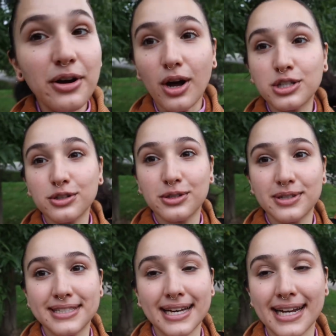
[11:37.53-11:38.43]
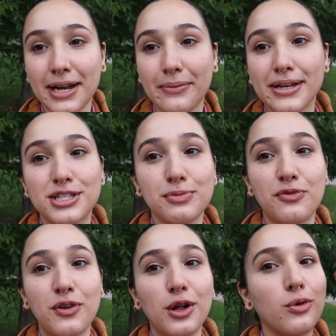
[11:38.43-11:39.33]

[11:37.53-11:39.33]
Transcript: know, I'll show it to you in a second. Anyway, super full.